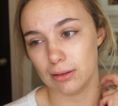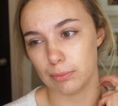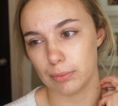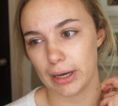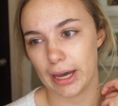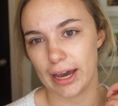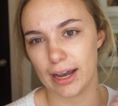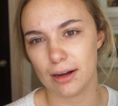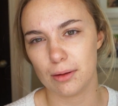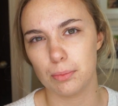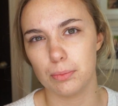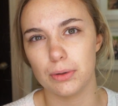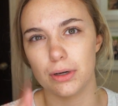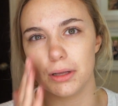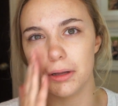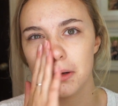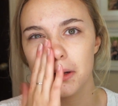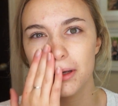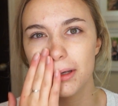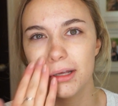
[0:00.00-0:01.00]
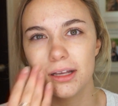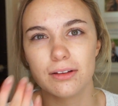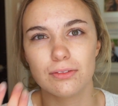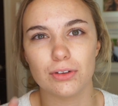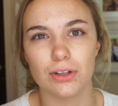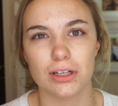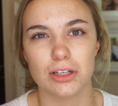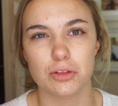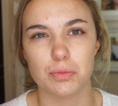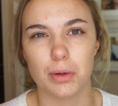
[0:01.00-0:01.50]
in the back, but I
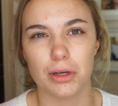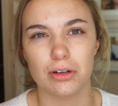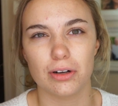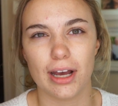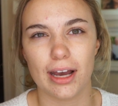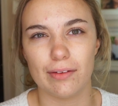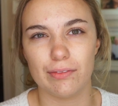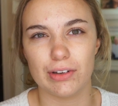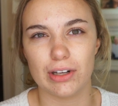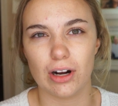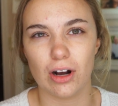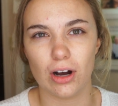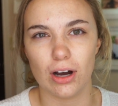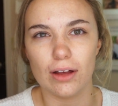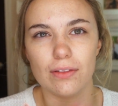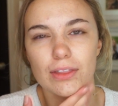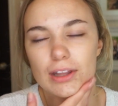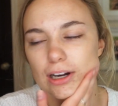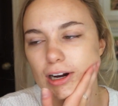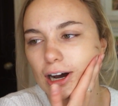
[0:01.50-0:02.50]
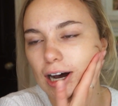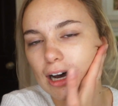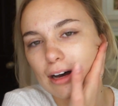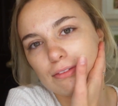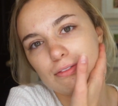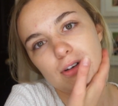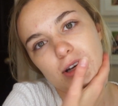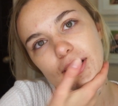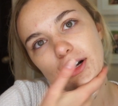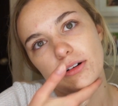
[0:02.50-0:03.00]
feel like it's better to have it on than
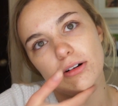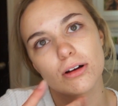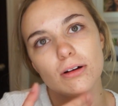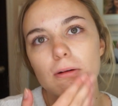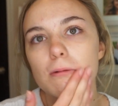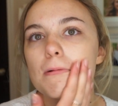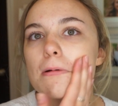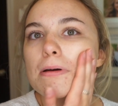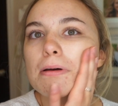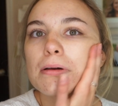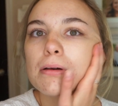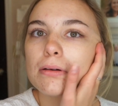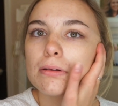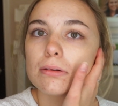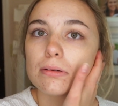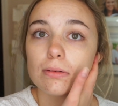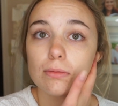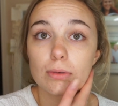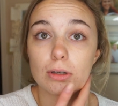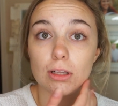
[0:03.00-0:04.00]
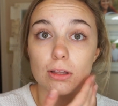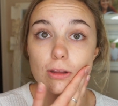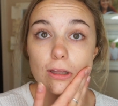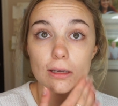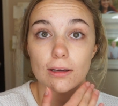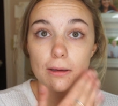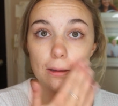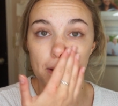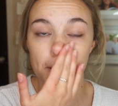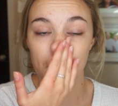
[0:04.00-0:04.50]
off. I don't know. What do you
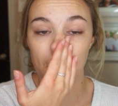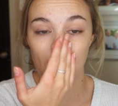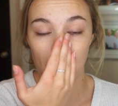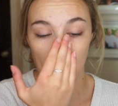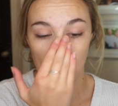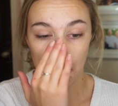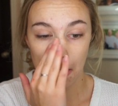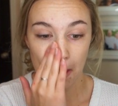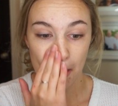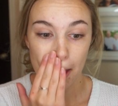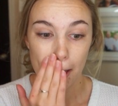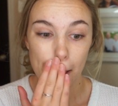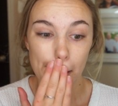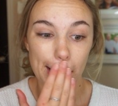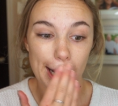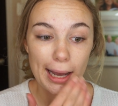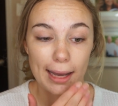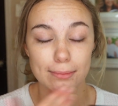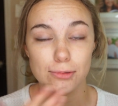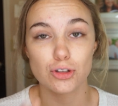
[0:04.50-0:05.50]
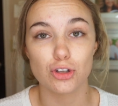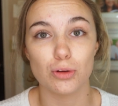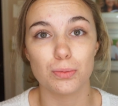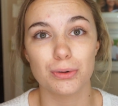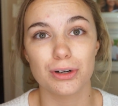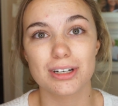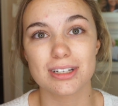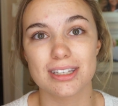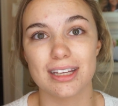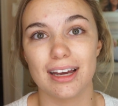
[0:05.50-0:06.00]
think? I'm
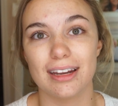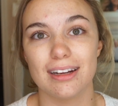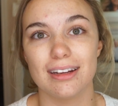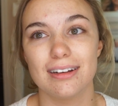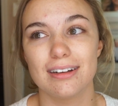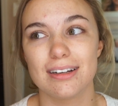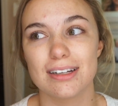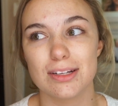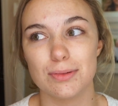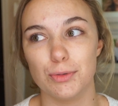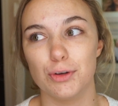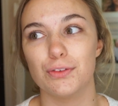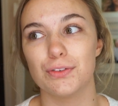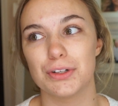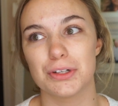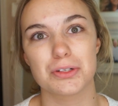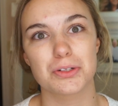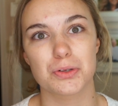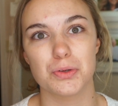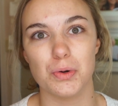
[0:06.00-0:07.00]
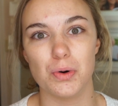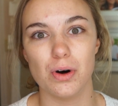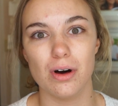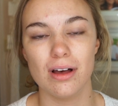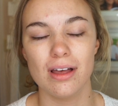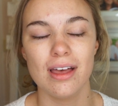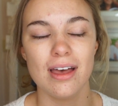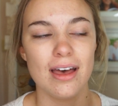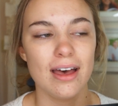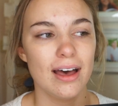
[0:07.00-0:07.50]
super excited to move into
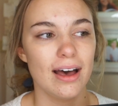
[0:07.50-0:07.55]
school.